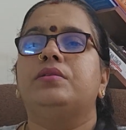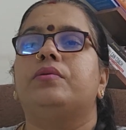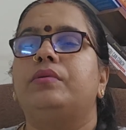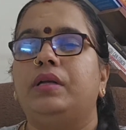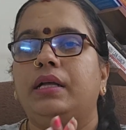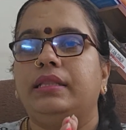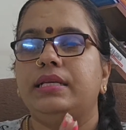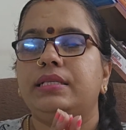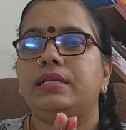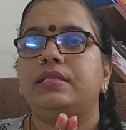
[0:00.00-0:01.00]
So
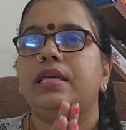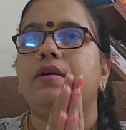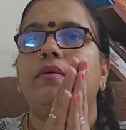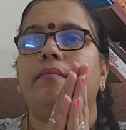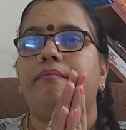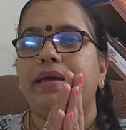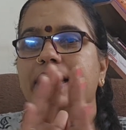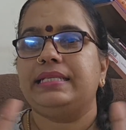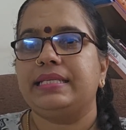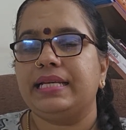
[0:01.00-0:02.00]
this is the
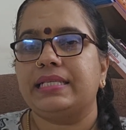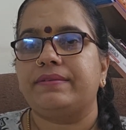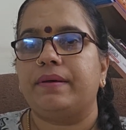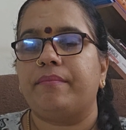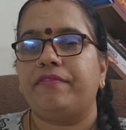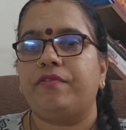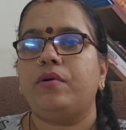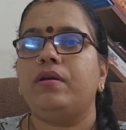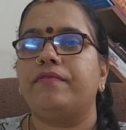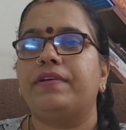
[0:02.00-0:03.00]
basics
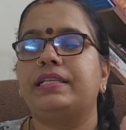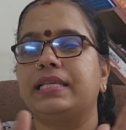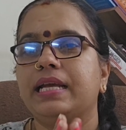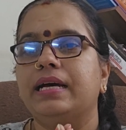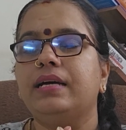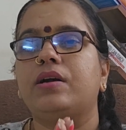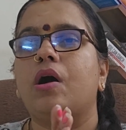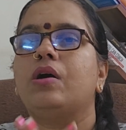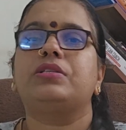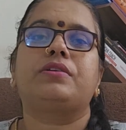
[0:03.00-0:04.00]
before fixing a
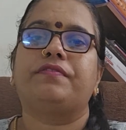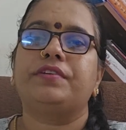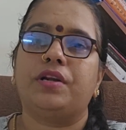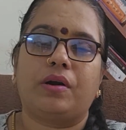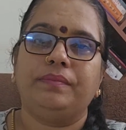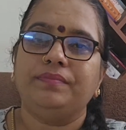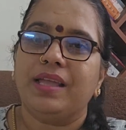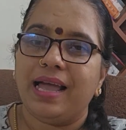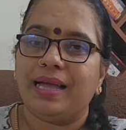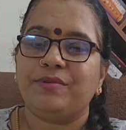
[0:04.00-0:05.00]
cost of a doll.
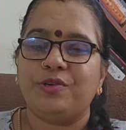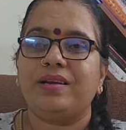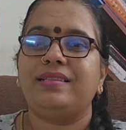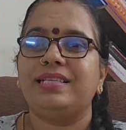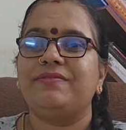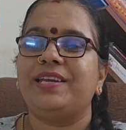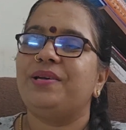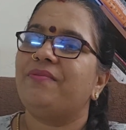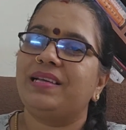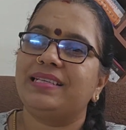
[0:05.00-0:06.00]
I'm sure this
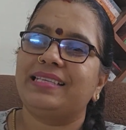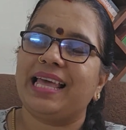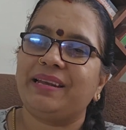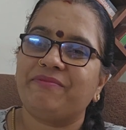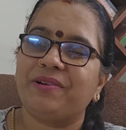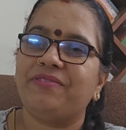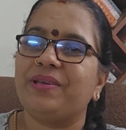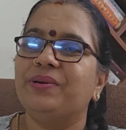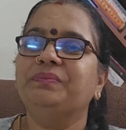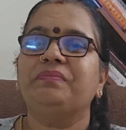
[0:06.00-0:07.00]
video is helpful
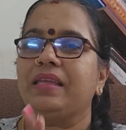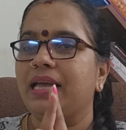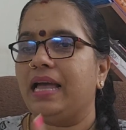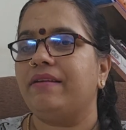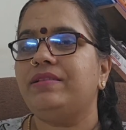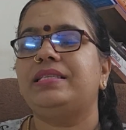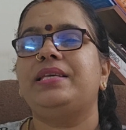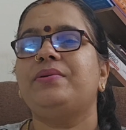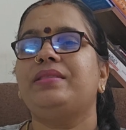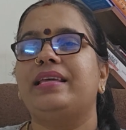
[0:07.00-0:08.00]
for you. I will
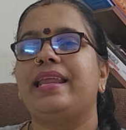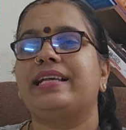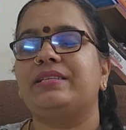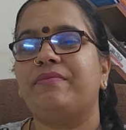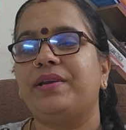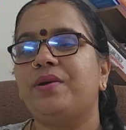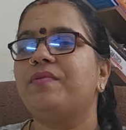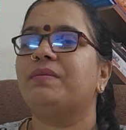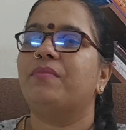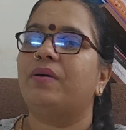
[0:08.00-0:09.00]
see you in the next
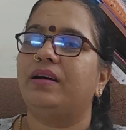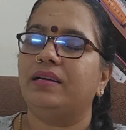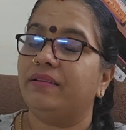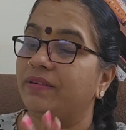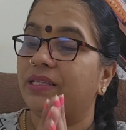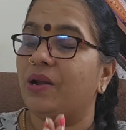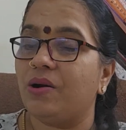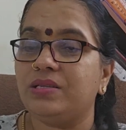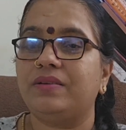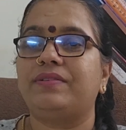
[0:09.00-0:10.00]
video with
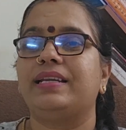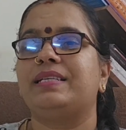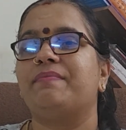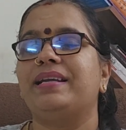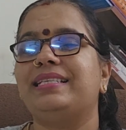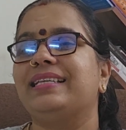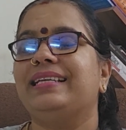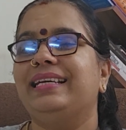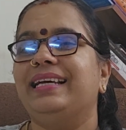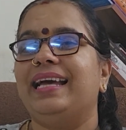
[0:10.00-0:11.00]
lots of tidbits
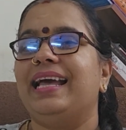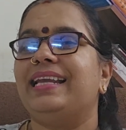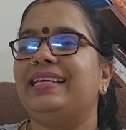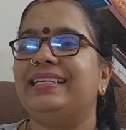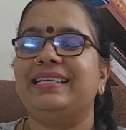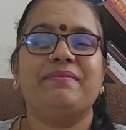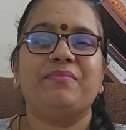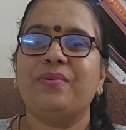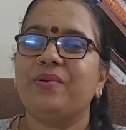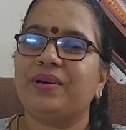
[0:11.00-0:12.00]
and
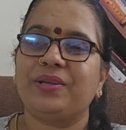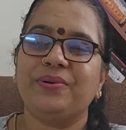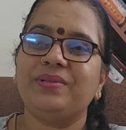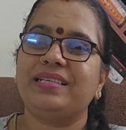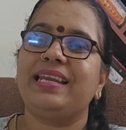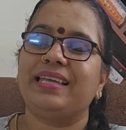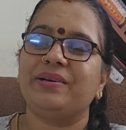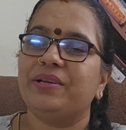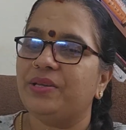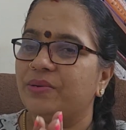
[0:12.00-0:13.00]
more
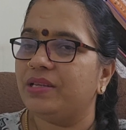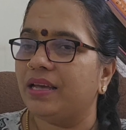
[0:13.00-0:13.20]
information